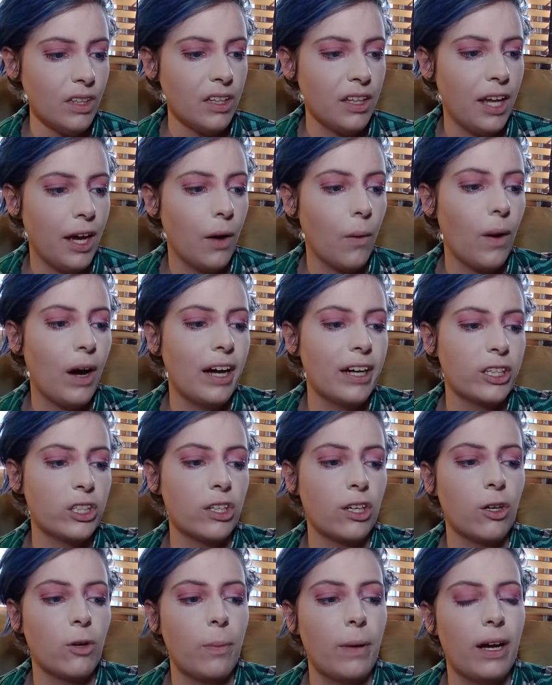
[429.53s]
Now,
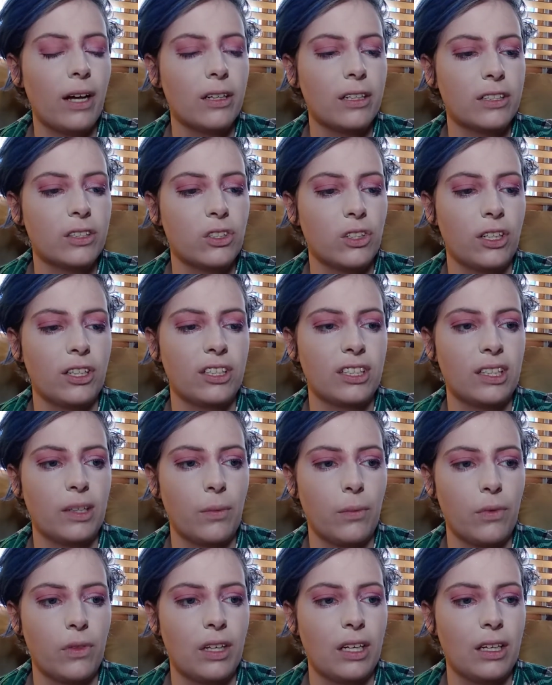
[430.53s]
eyeshadow palettes are
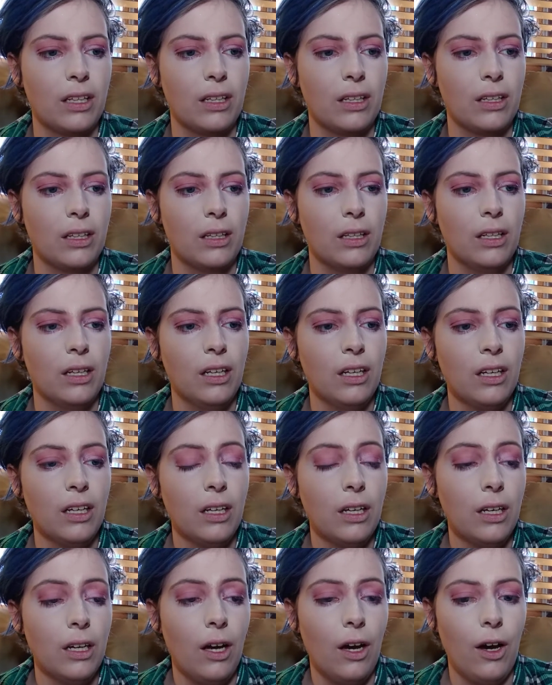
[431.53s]
something.
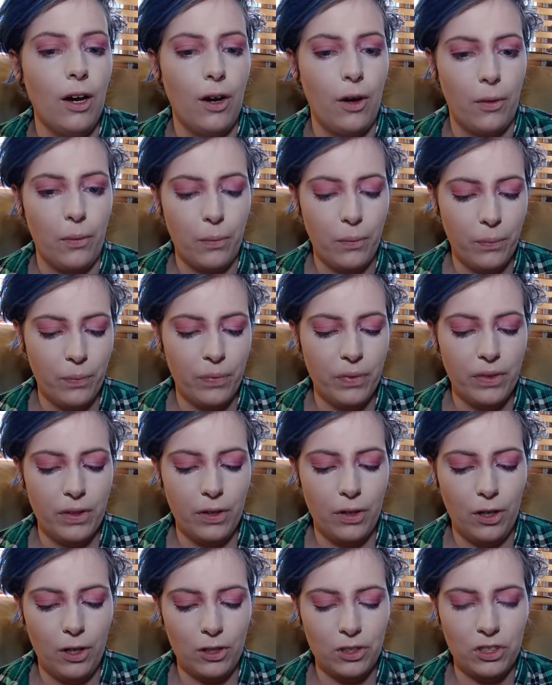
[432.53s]
Oh,
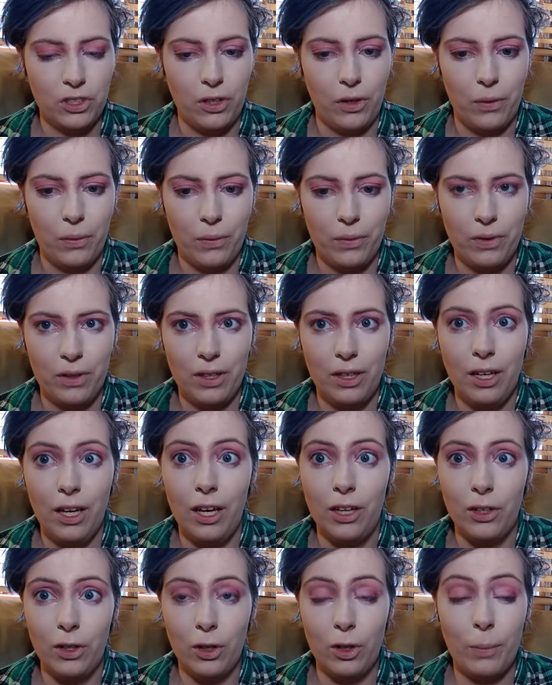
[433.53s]
also,
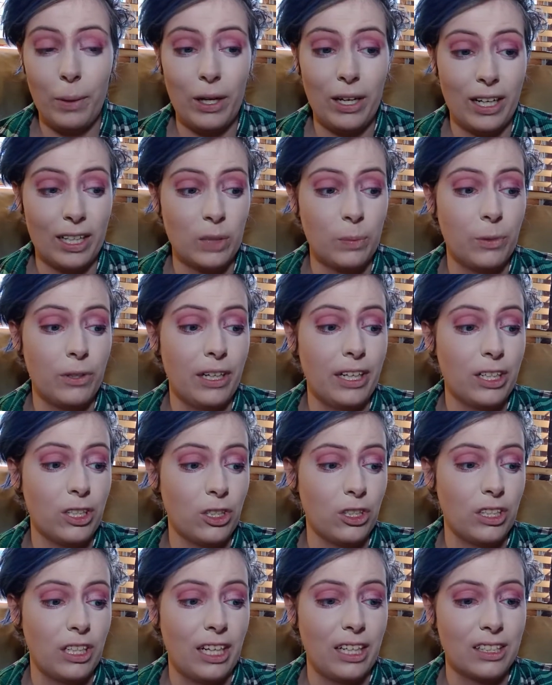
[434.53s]
a note about
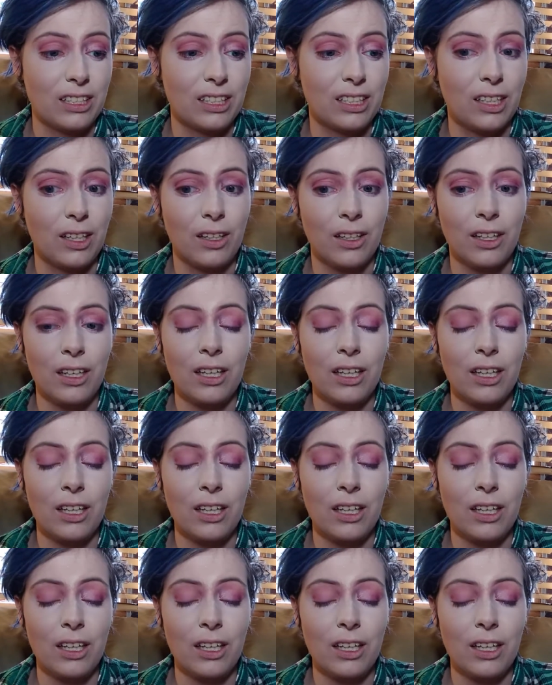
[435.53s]
expiration dates.